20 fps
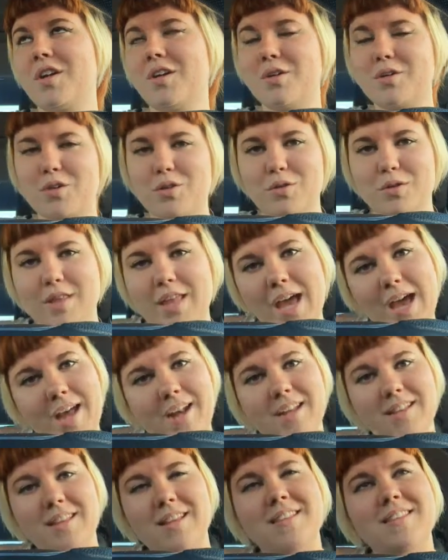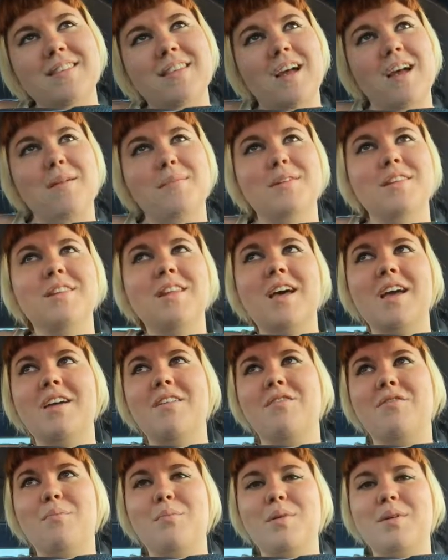go through that at this time in
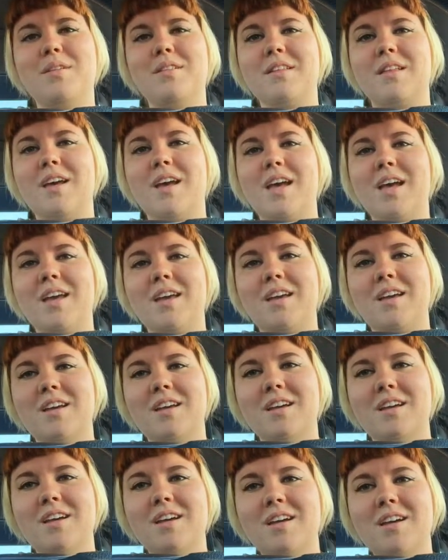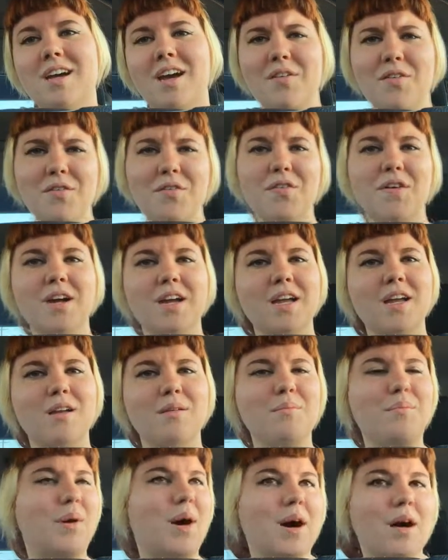life, but like, I have a
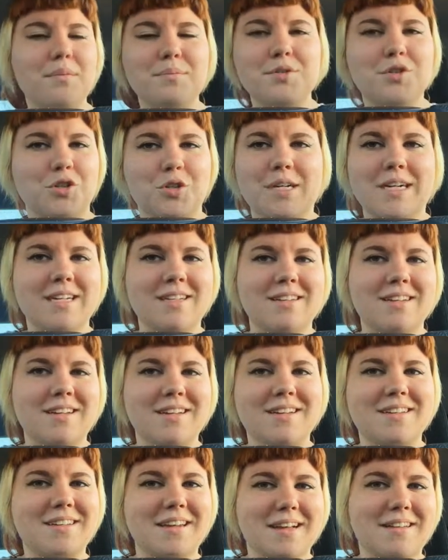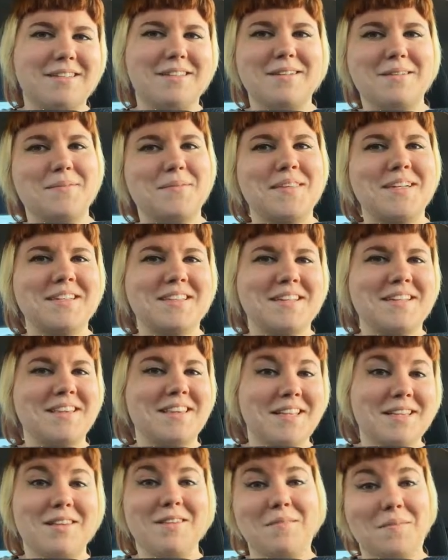fucking palm tree like next to me. Like,
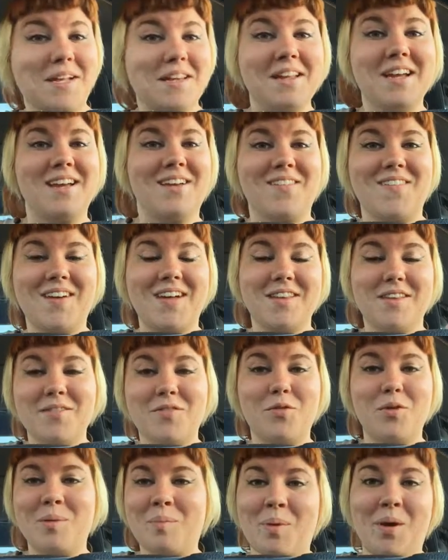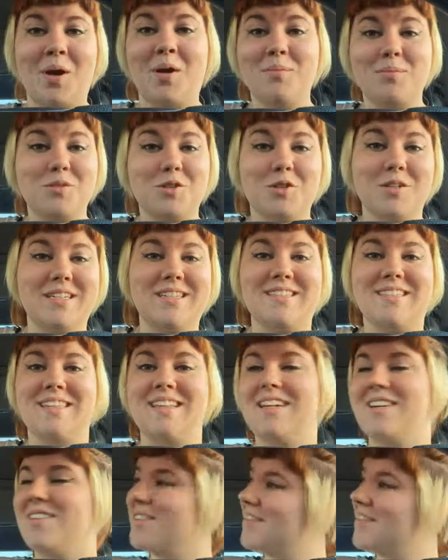that's my life. I live where palm trees live.